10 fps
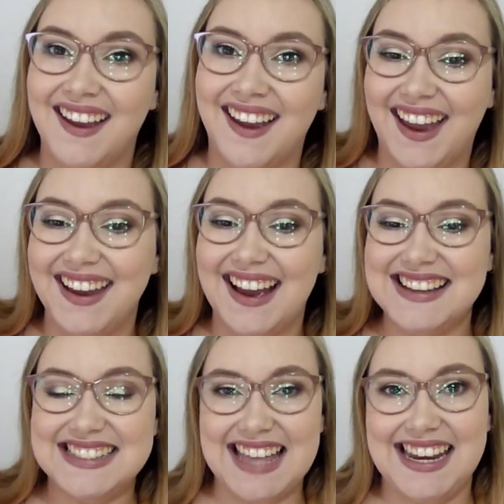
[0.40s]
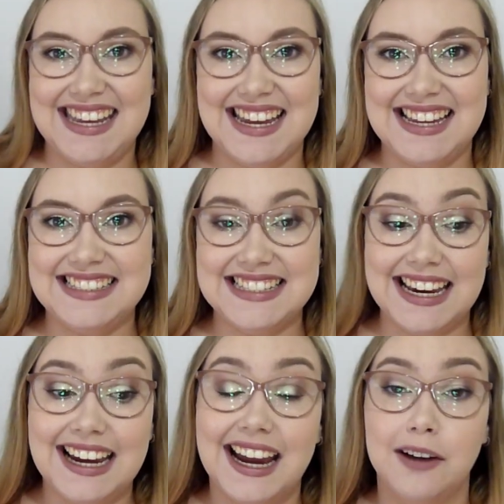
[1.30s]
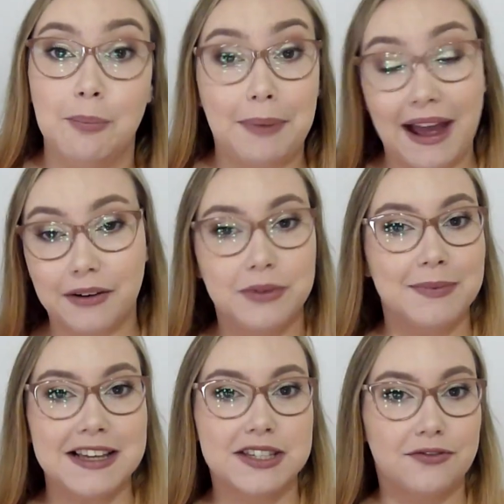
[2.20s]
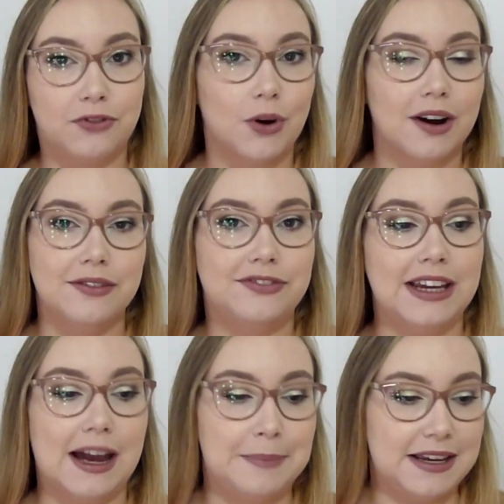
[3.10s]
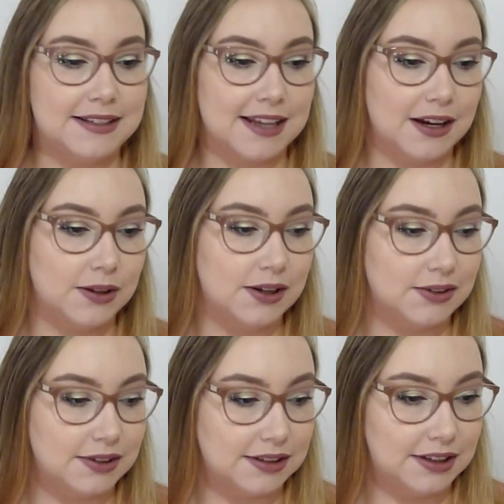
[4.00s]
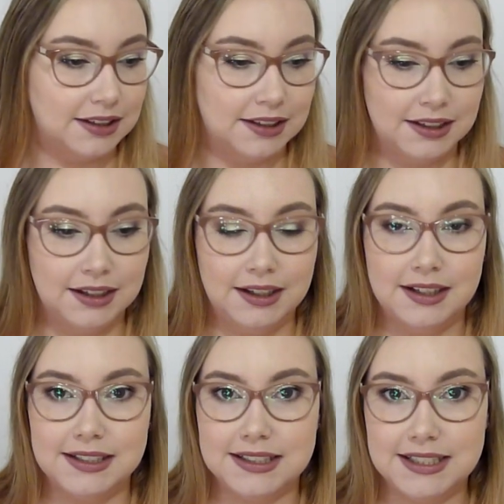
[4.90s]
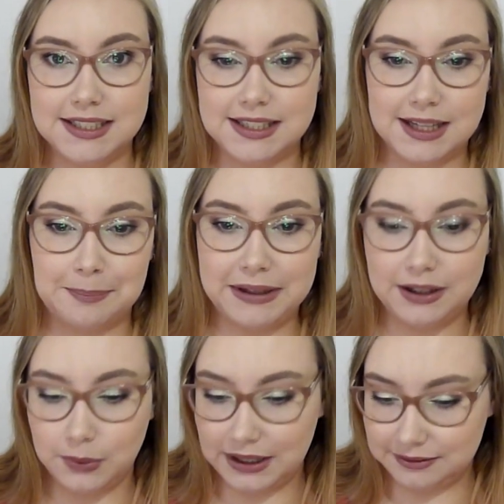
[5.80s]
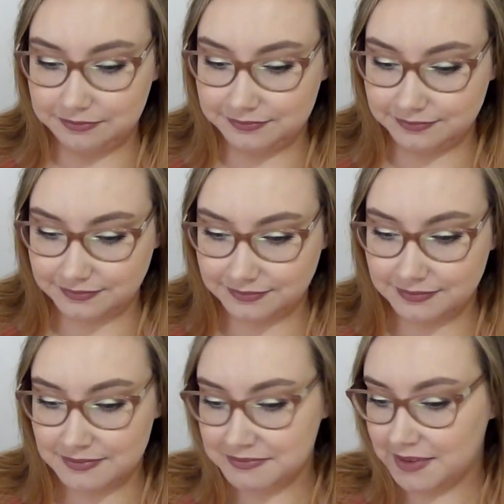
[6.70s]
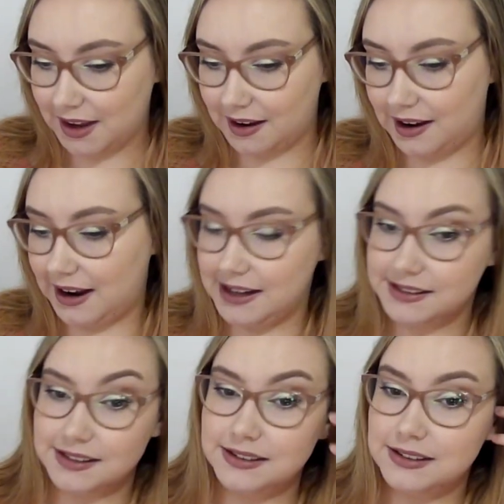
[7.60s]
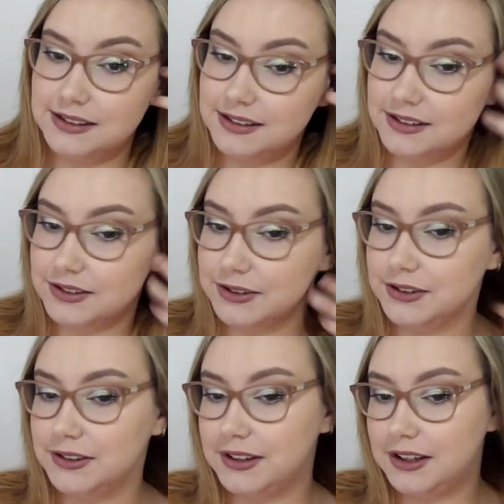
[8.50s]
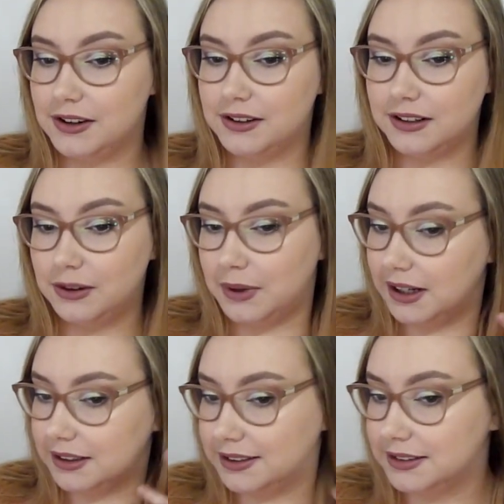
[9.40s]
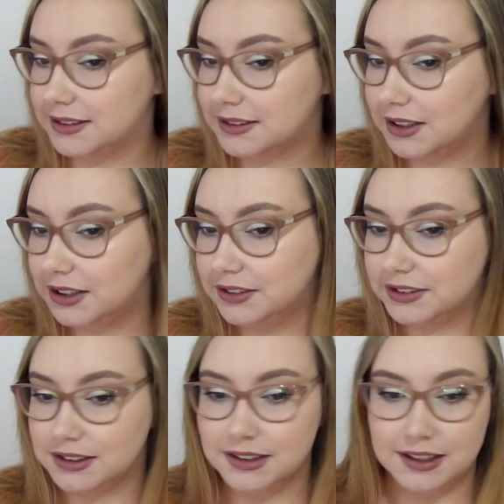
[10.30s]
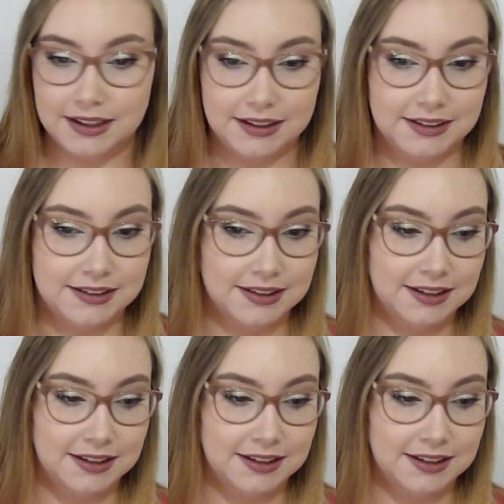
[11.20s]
Hey guys, it's Hannah here, and today I am back with my Sephora VIB sale haul. This is a big one. I didn't do the earlier one because COVID, and